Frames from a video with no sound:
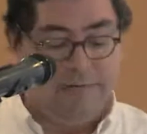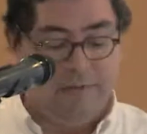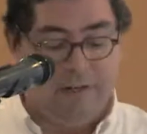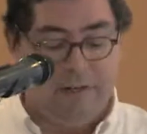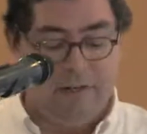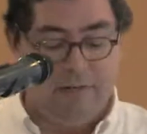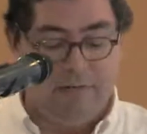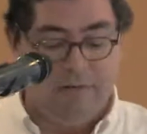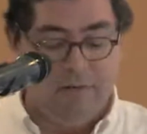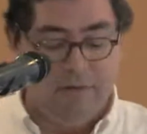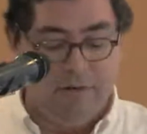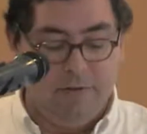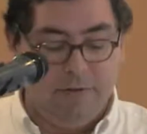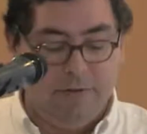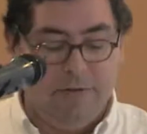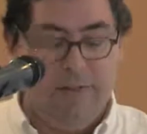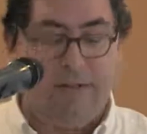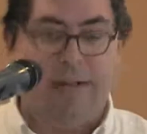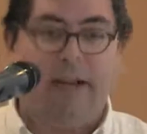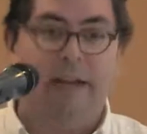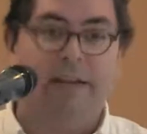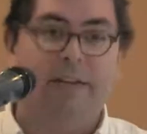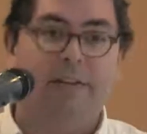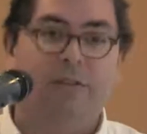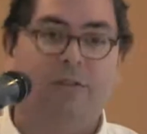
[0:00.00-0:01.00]
of
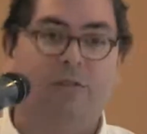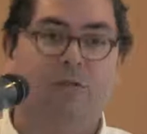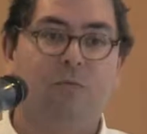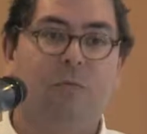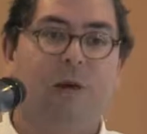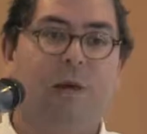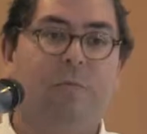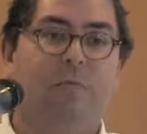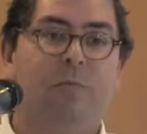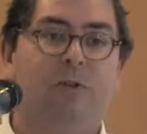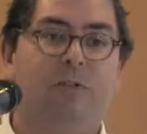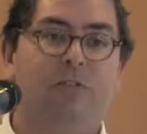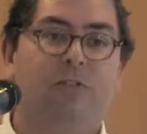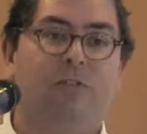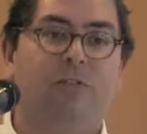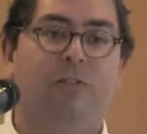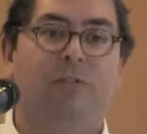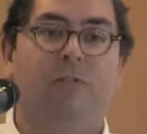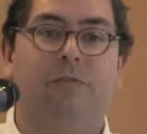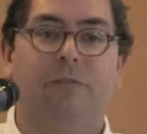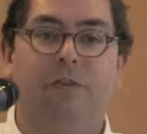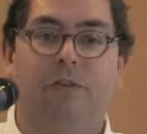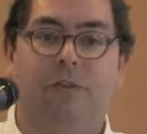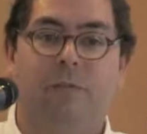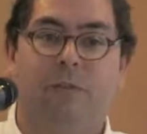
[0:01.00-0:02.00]
guidance through my
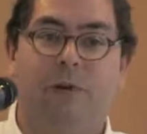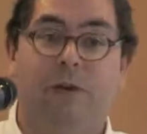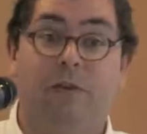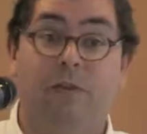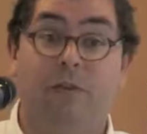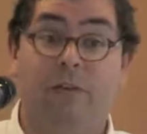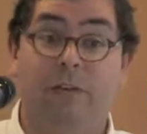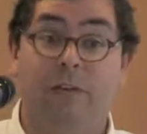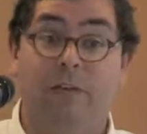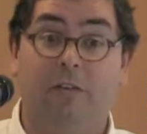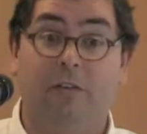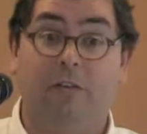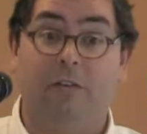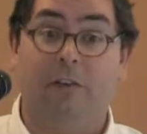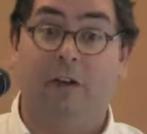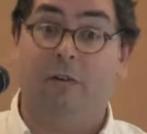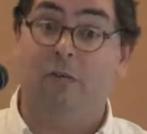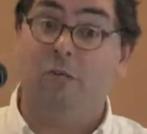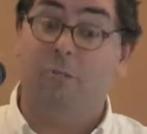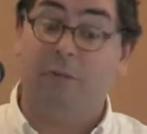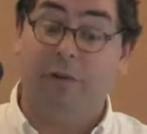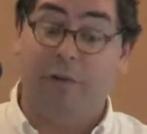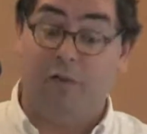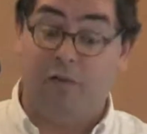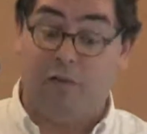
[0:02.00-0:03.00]
personal view about this, how
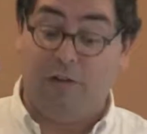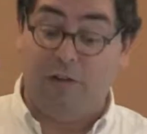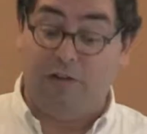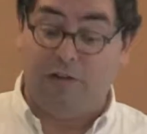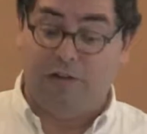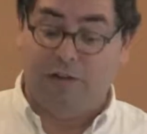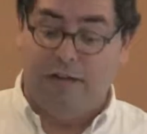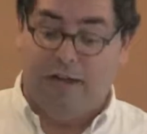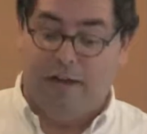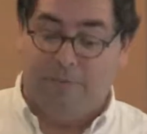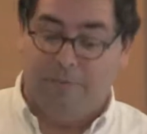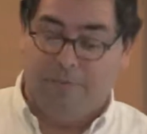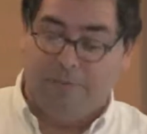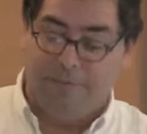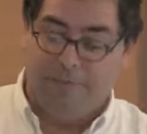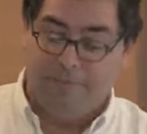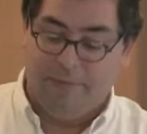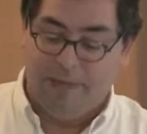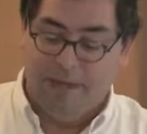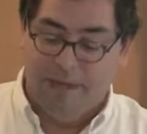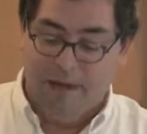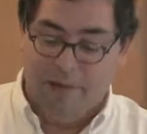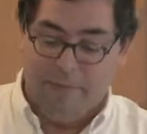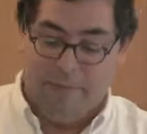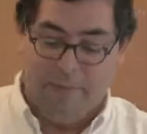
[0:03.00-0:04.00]
to bridge this gap,
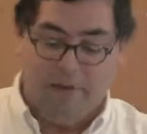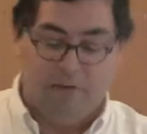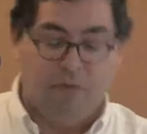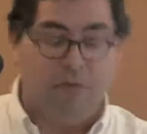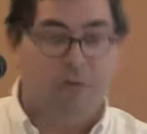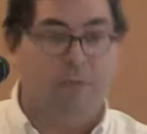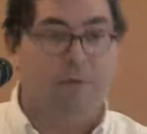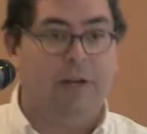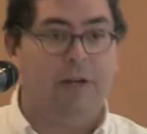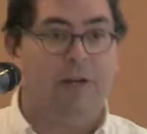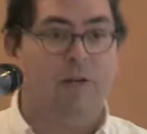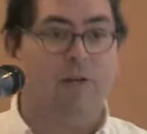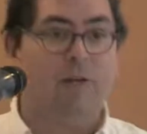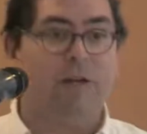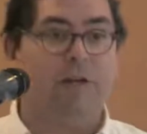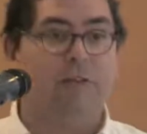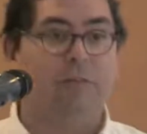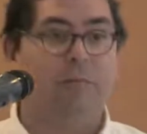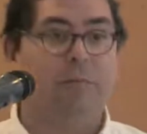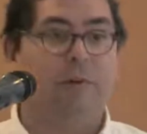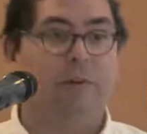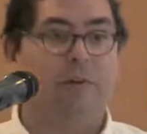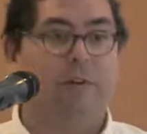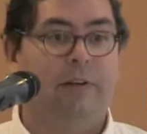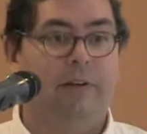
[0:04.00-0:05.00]
based on my own
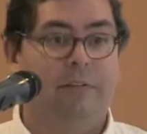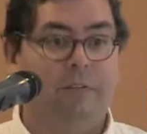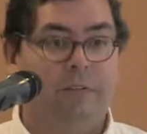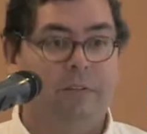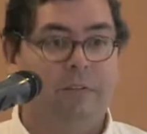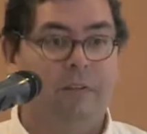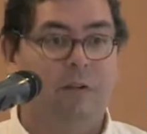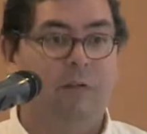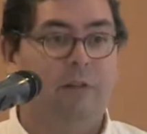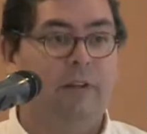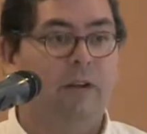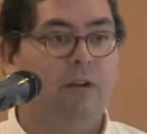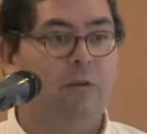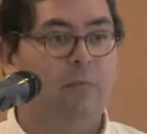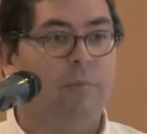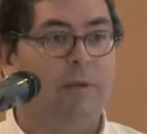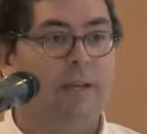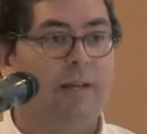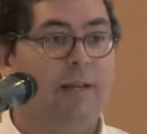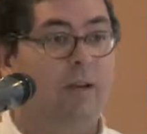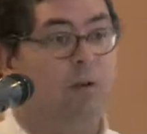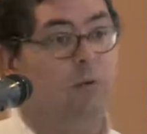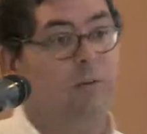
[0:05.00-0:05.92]
experience. So there will be